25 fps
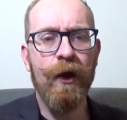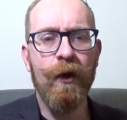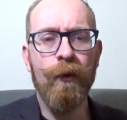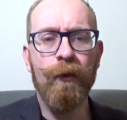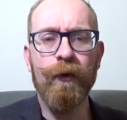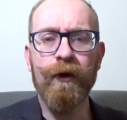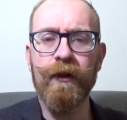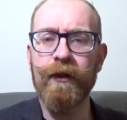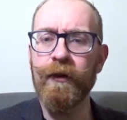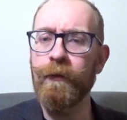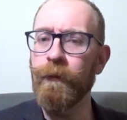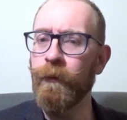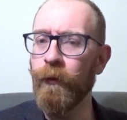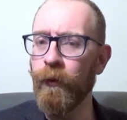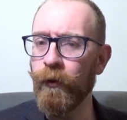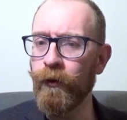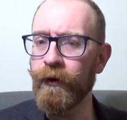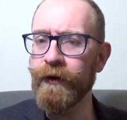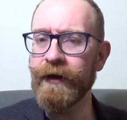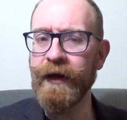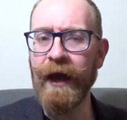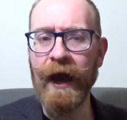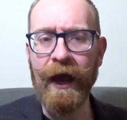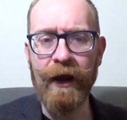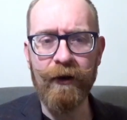One of the more
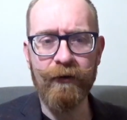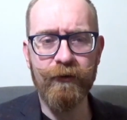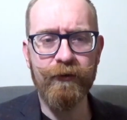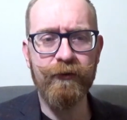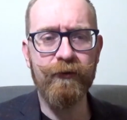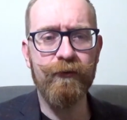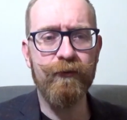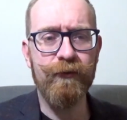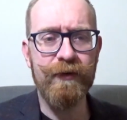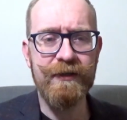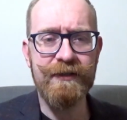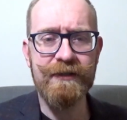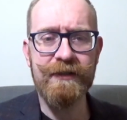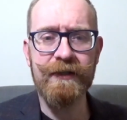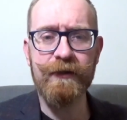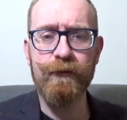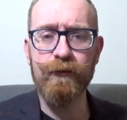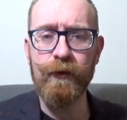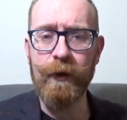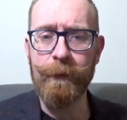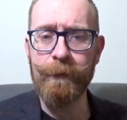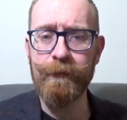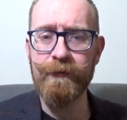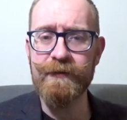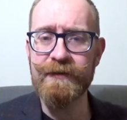characteristic
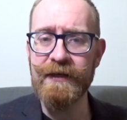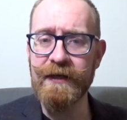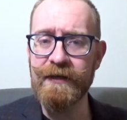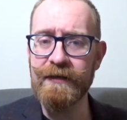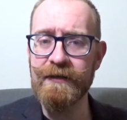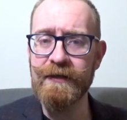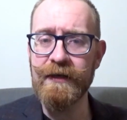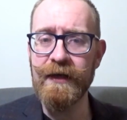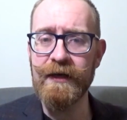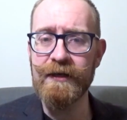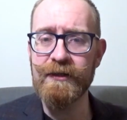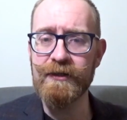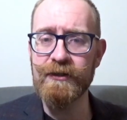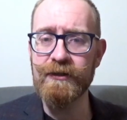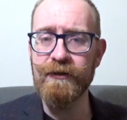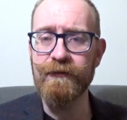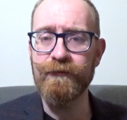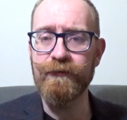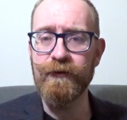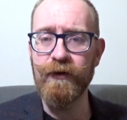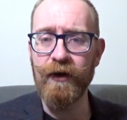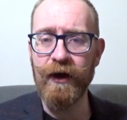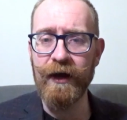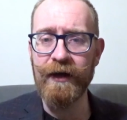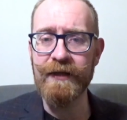representation of
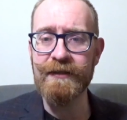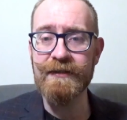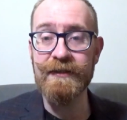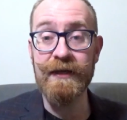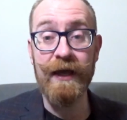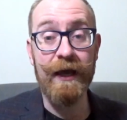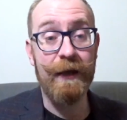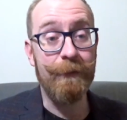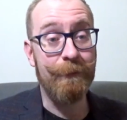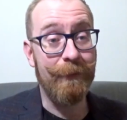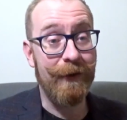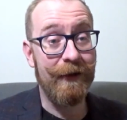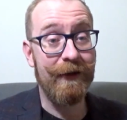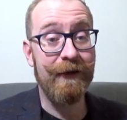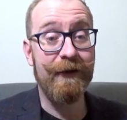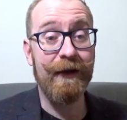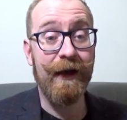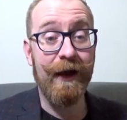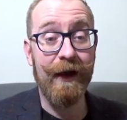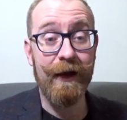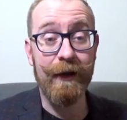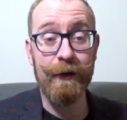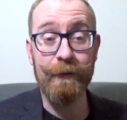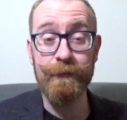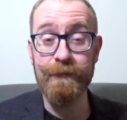knights and
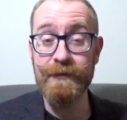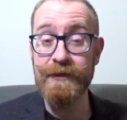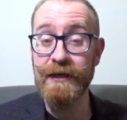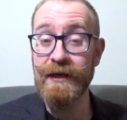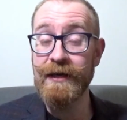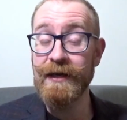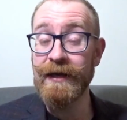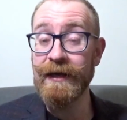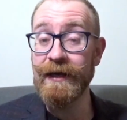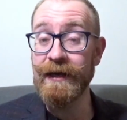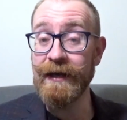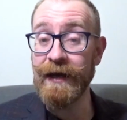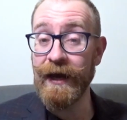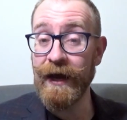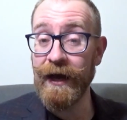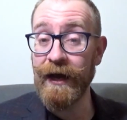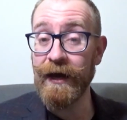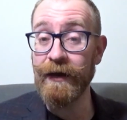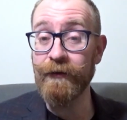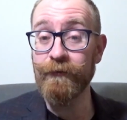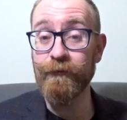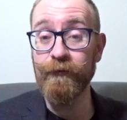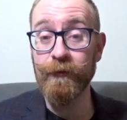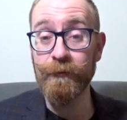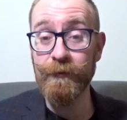men-at-arms in
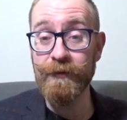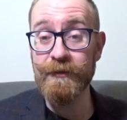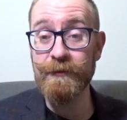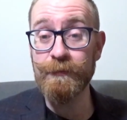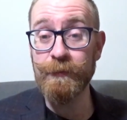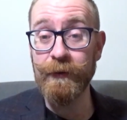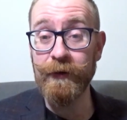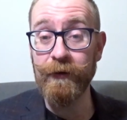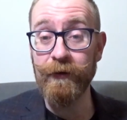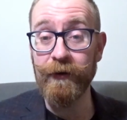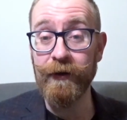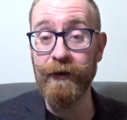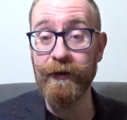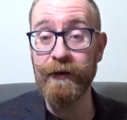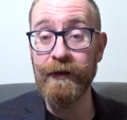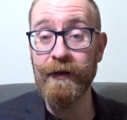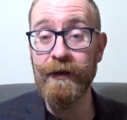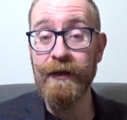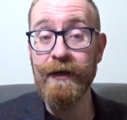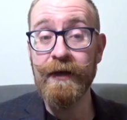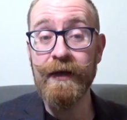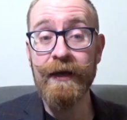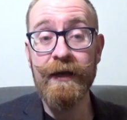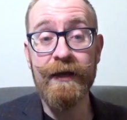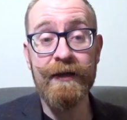art from this period
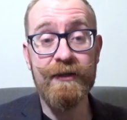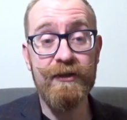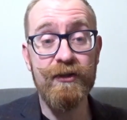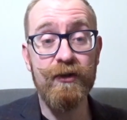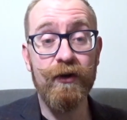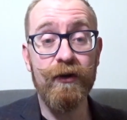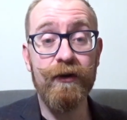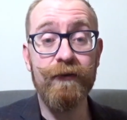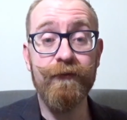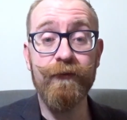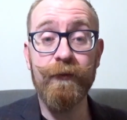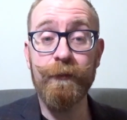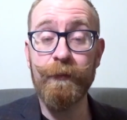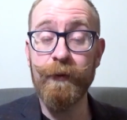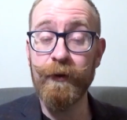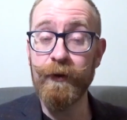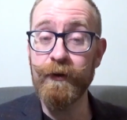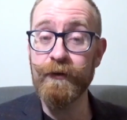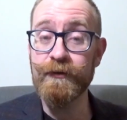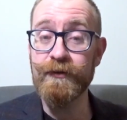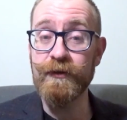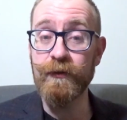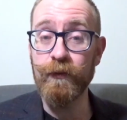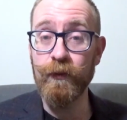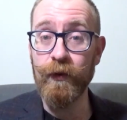is not of a
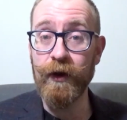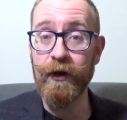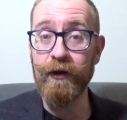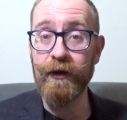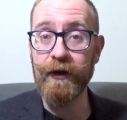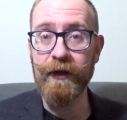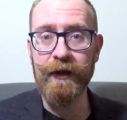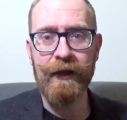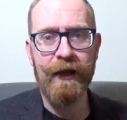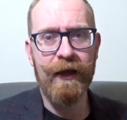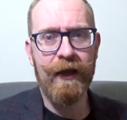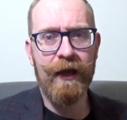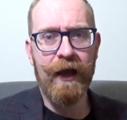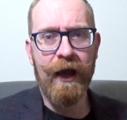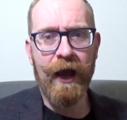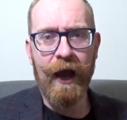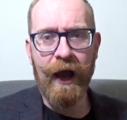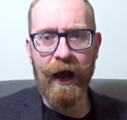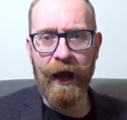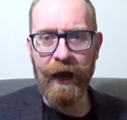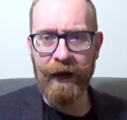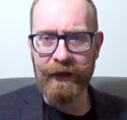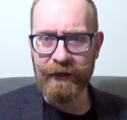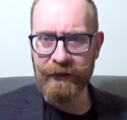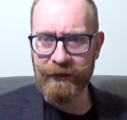person wearing
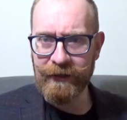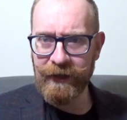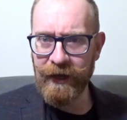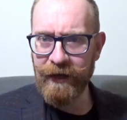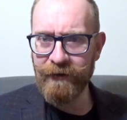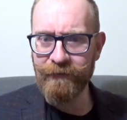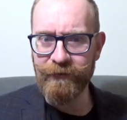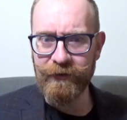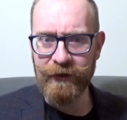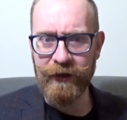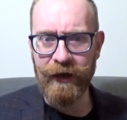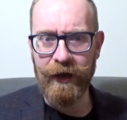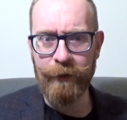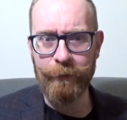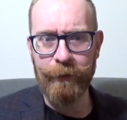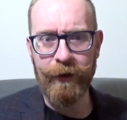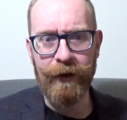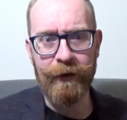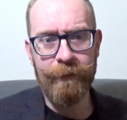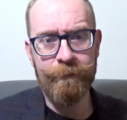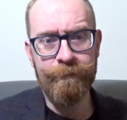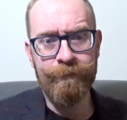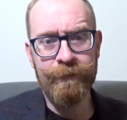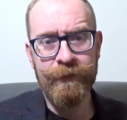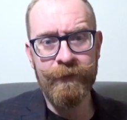uncovered armour.